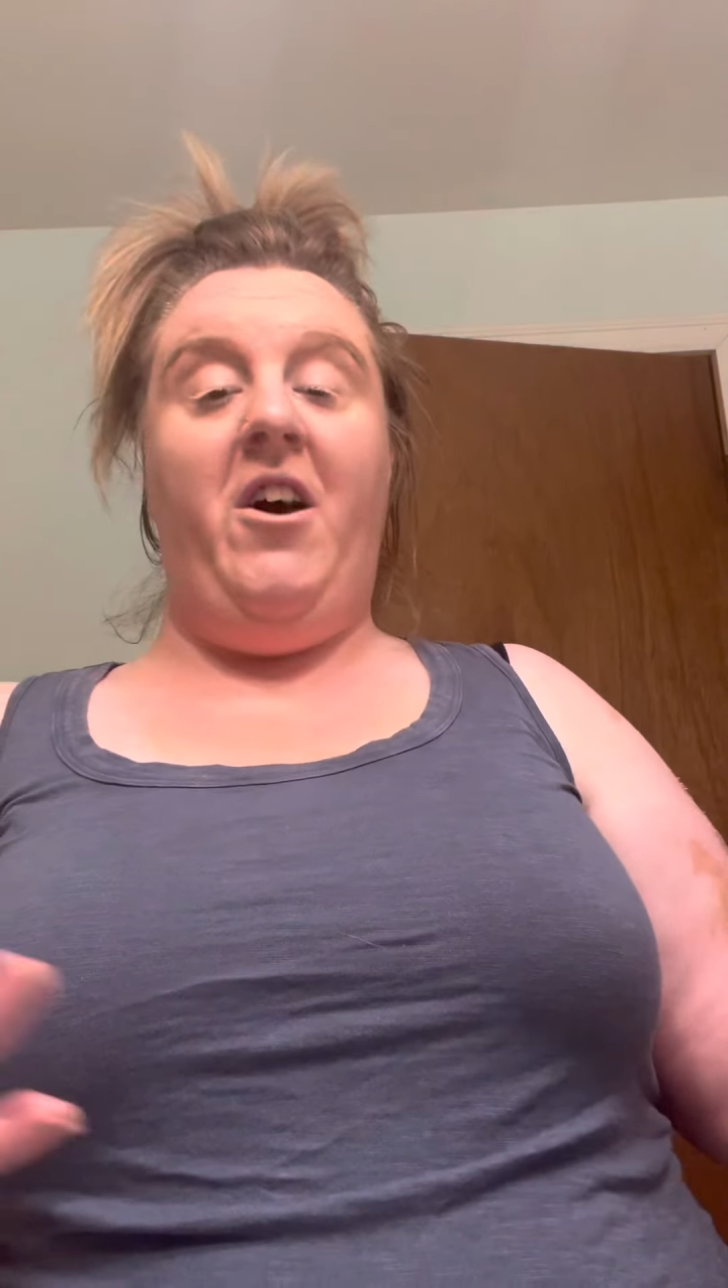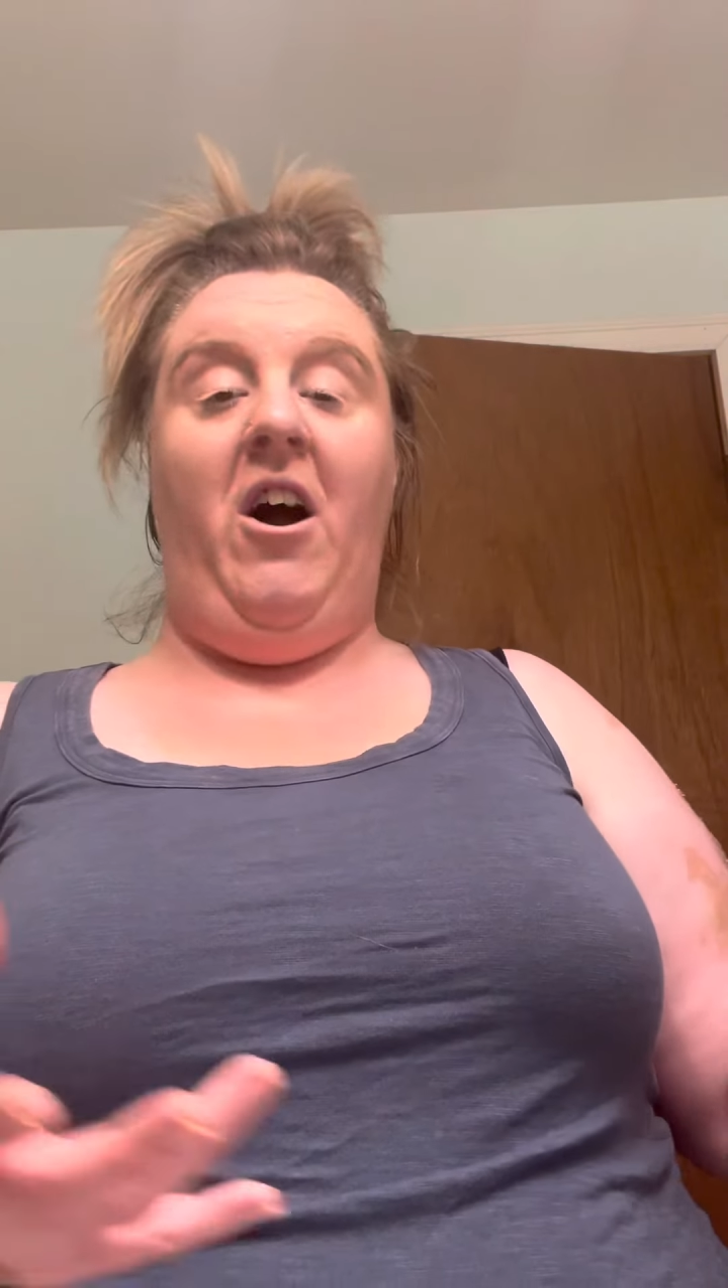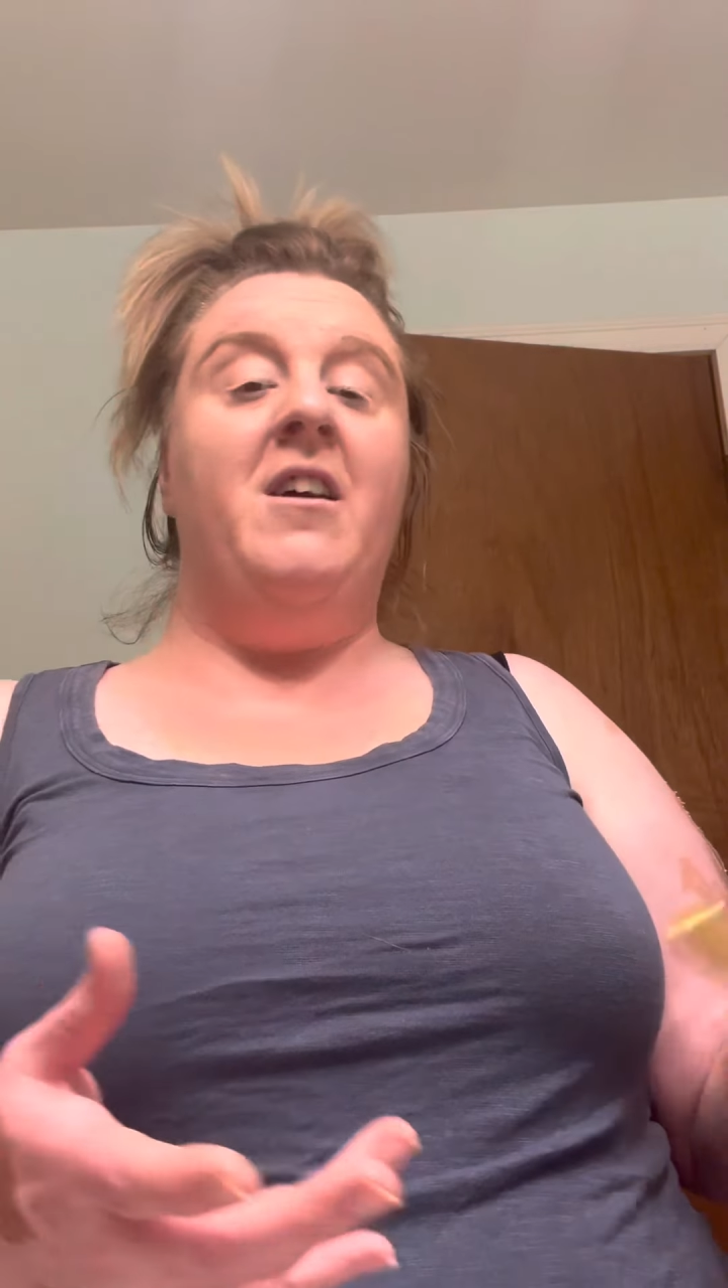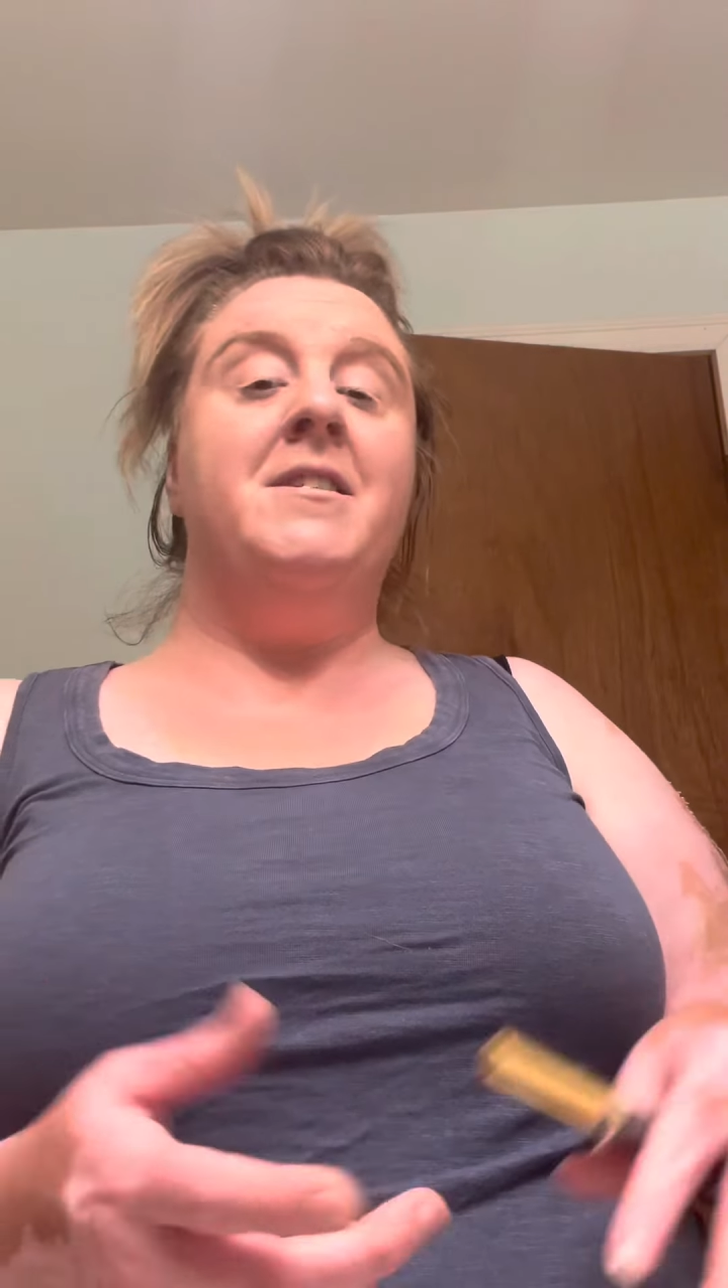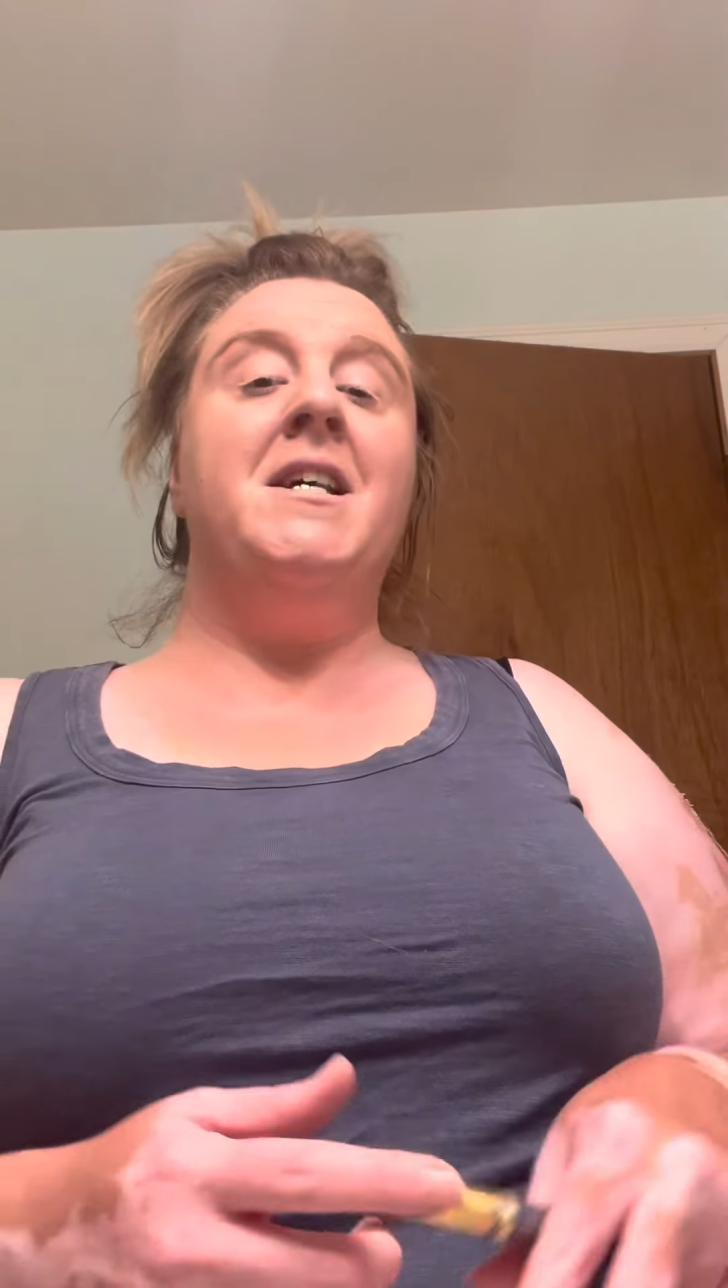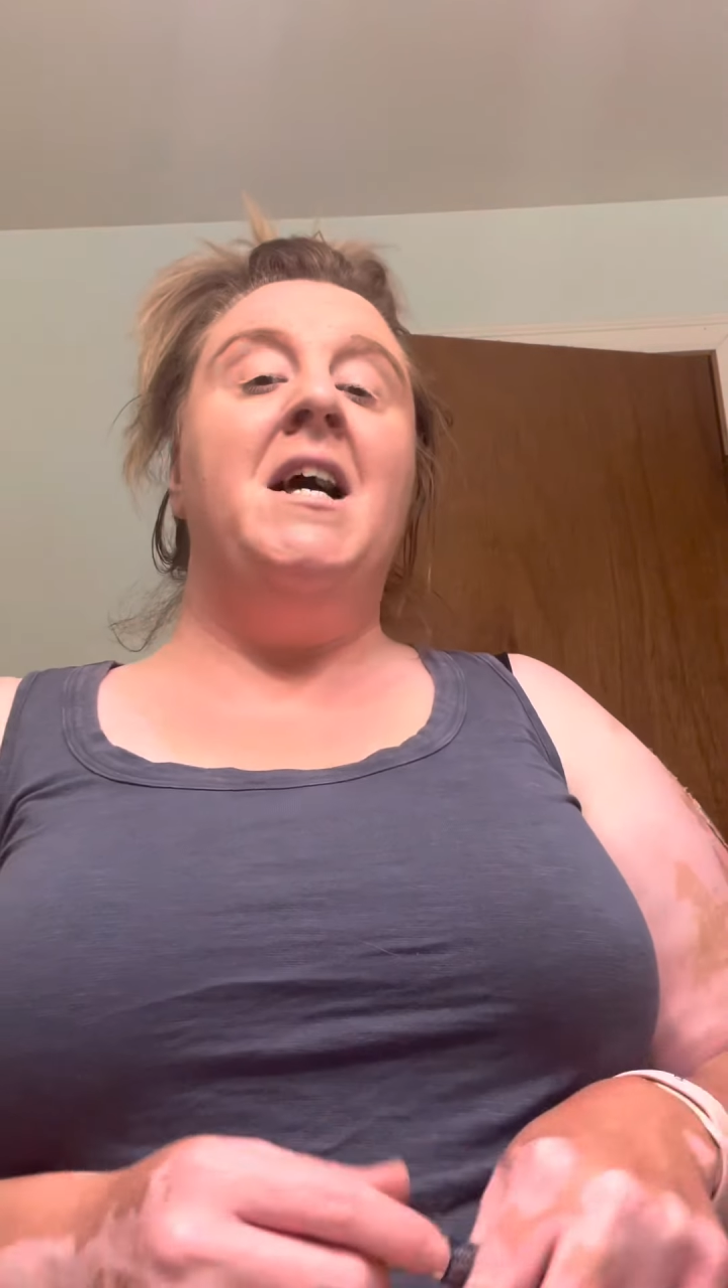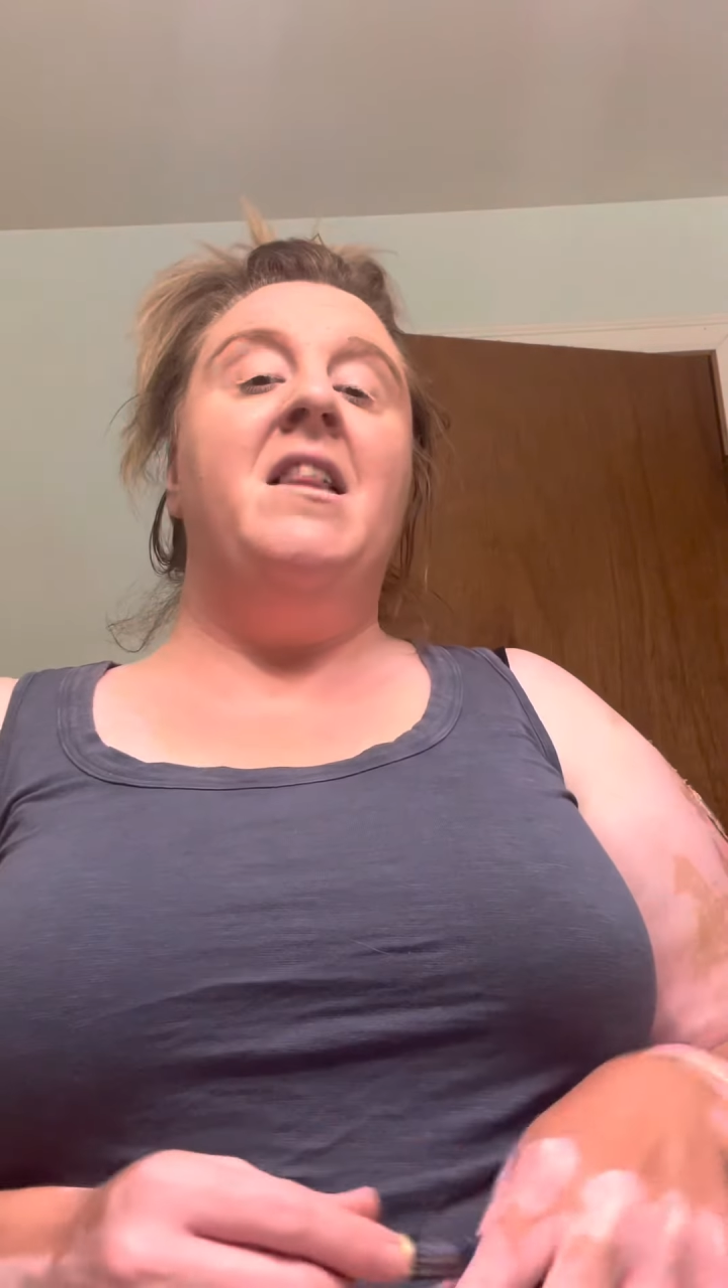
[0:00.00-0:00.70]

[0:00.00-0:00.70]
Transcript: cart.